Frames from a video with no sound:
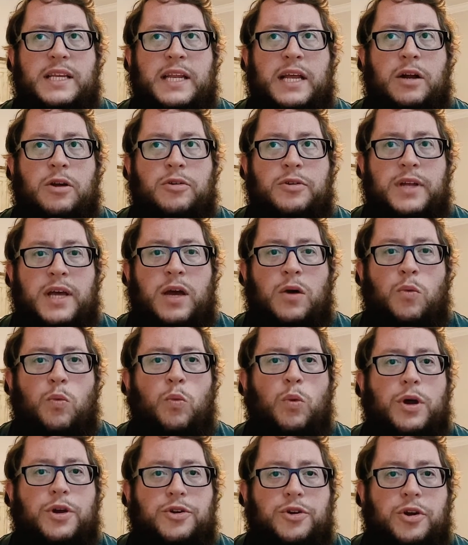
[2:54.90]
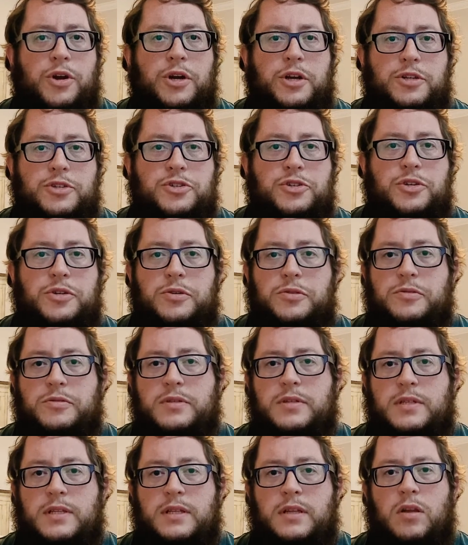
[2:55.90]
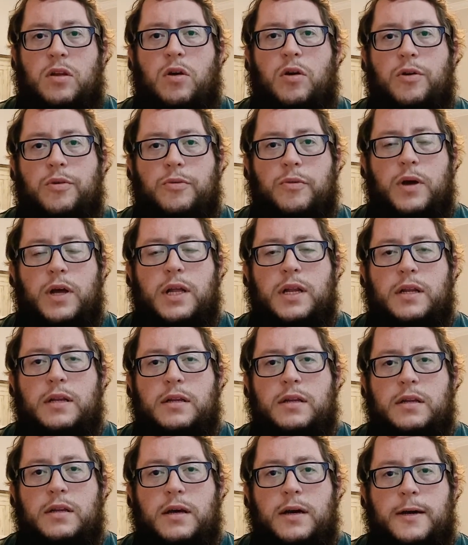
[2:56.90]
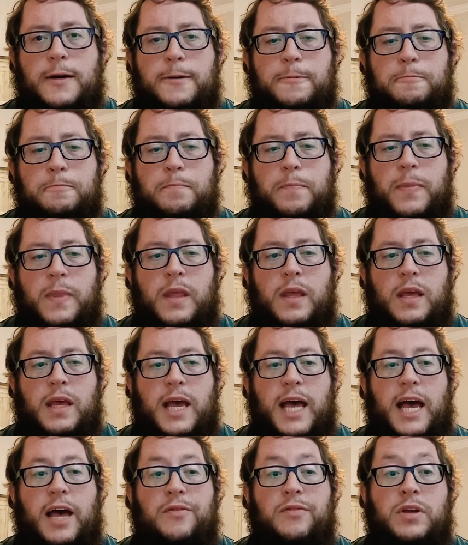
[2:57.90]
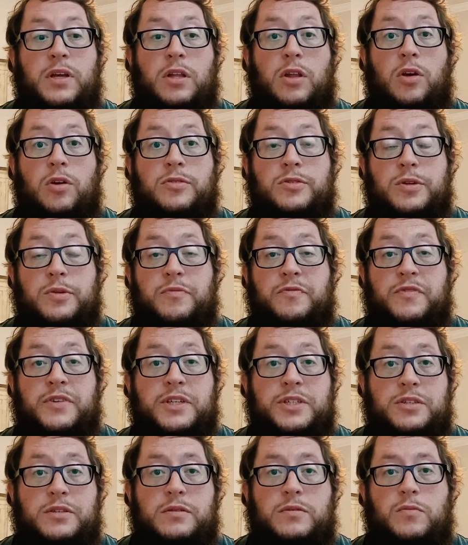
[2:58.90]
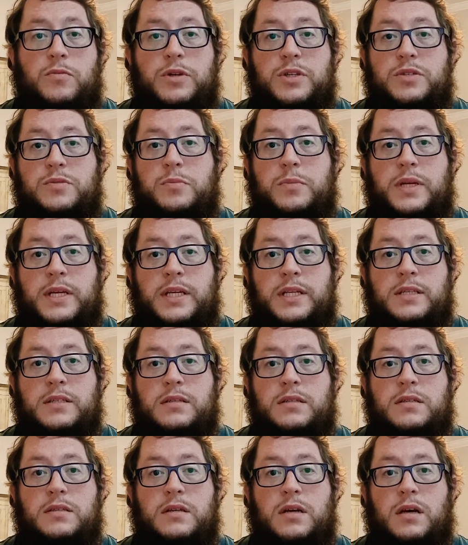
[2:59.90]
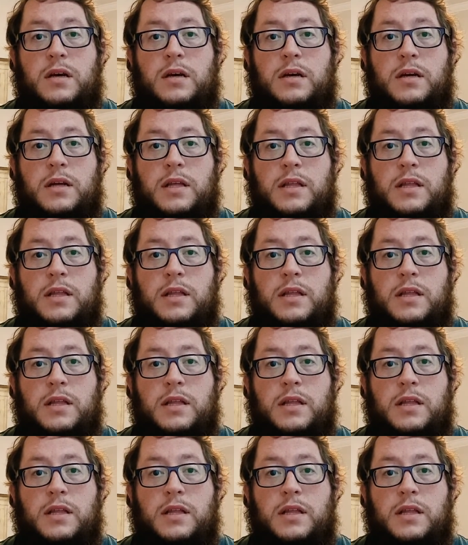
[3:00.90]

narrow down what you're going to choose in the long run. Um, having a long-term vision, which means uh,